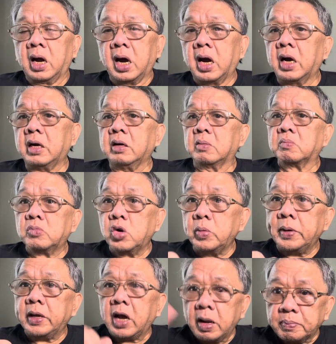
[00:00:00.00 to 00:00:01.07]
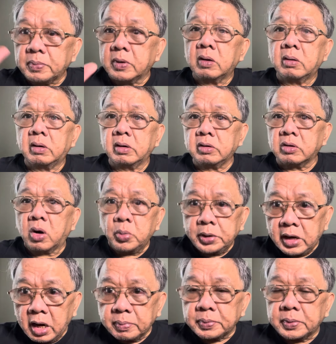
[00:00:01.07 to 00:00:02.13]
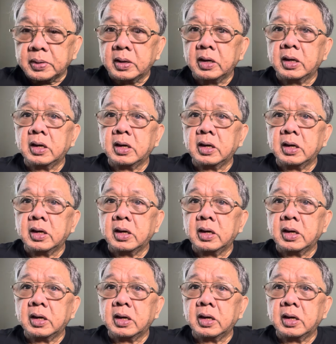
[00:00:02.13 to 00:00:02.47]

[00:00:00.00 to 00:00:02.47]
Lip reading: are moving up or growing up